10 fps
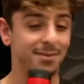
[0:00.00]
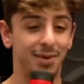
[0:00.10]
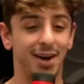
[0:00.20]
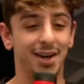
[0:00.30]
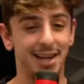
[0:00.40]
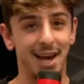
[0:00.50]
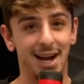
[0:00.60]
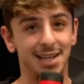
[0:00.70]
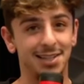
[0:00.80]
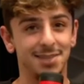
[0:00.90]
But yeah,
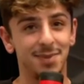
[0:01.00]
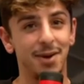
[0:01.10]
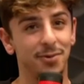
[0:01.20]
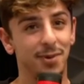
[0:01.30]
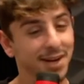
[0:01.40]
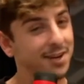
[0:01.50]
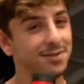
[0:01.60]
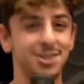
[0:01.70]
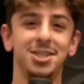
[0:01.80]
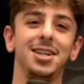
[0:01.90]
guys, that's my real
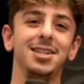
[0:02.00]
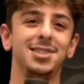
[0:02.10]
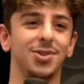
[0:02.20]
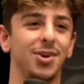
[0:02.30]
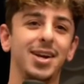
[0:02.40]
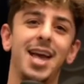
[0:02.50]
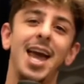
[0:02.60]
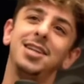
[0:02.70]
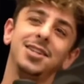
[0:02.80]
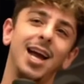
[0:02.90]
virginity story.
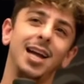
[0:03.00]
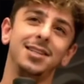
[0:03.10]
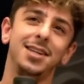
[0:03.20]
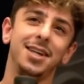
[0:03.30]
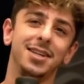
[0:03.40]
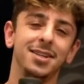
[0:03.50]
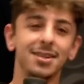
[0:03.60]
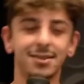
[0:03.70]
Age of 19.